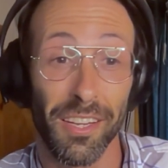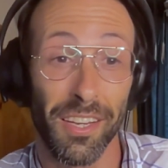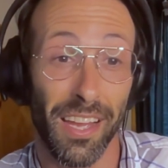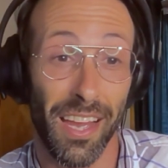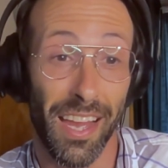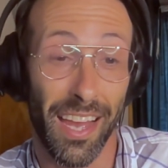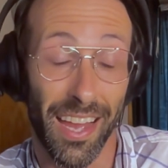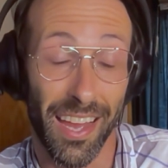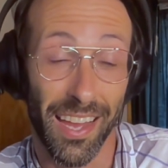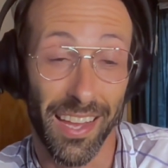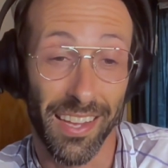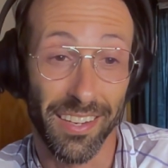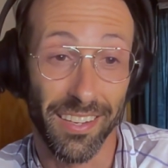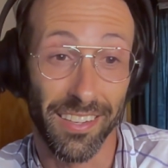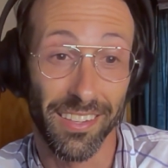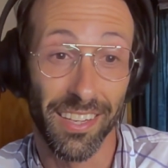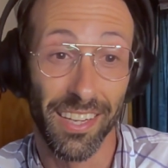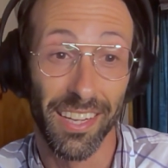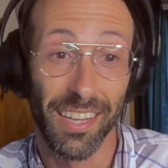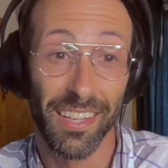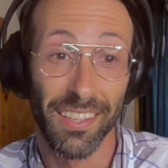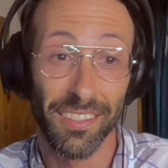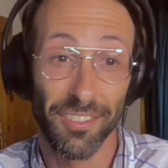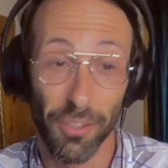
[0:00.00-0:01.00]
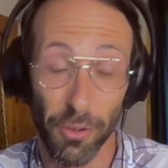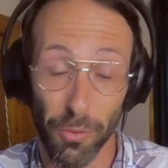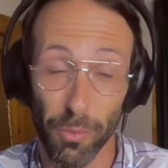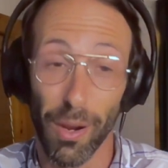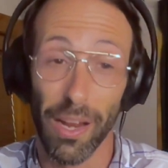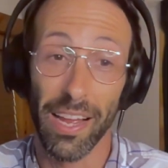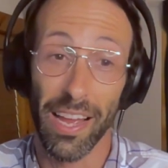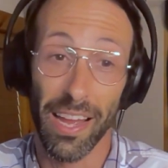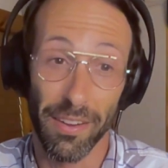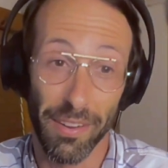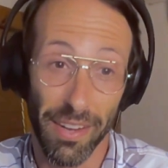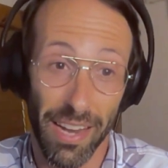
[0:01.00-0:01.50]
And so,
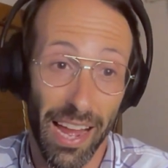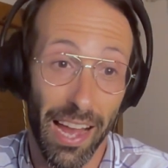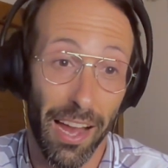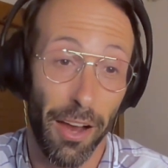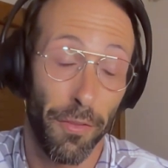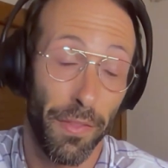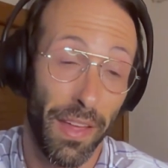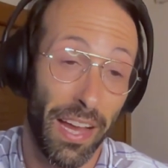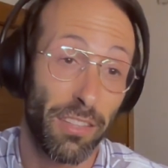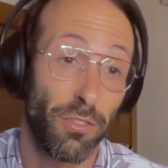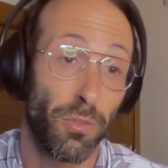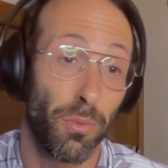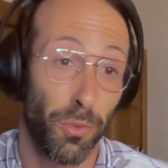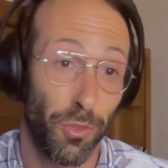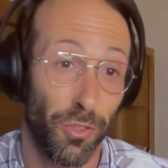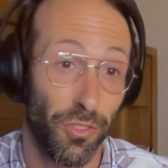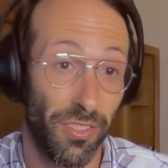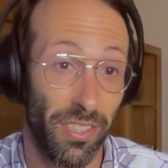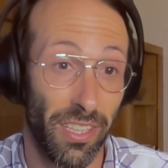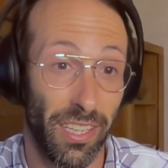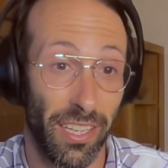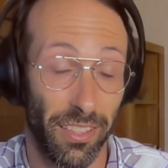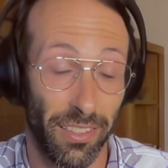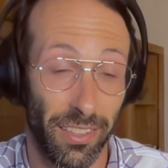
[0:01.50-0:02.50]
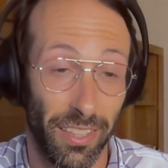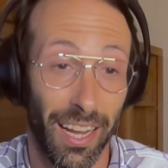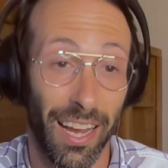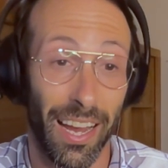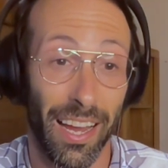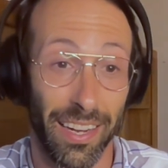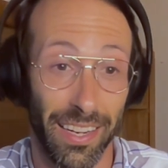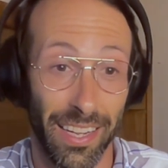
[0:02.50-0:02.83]
right. And now that's what we're seeing a lot.